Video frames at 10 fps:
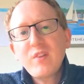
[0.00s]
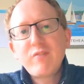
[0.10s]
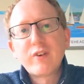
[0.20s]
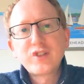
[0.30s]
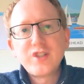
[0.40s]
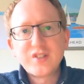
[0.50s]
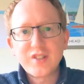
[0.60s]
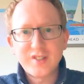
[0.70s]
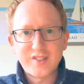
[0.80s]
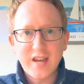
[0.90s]
Verses
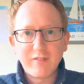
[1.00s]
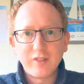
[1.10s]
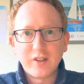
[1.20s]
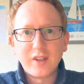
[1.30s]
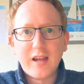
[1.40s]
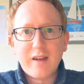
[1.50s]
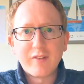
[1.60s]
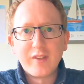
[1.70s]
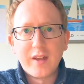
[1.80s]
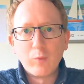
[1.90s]
7 to
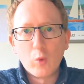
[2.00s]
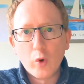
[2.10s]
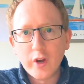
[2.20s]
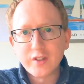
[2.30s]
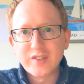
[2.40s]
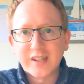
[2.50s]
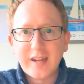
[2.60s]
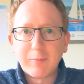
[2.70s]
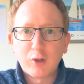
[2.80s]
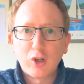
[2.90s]
11 then warn us to
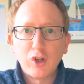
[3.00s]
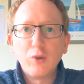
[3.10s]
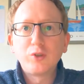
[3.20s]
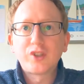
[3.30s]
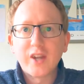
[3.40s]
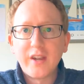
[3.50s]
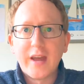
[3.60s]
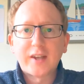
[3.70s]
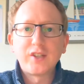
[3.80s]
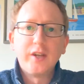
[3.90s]
keep close
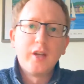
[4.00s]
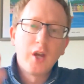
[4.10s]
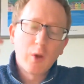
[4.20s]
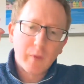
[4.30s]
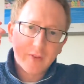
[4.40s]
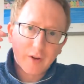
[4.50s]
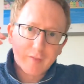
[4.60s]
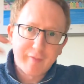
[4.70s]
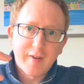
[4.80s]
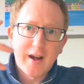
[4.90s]
connection with our
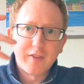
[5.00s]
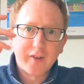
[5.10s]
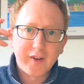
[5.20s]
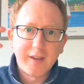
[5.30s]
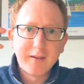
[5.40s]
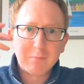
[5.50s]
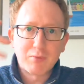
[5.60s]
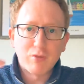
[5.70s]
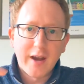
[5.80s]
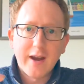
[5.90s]
Father in
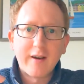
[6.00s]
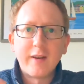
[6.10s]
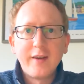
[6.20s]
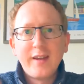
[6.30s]
prayer.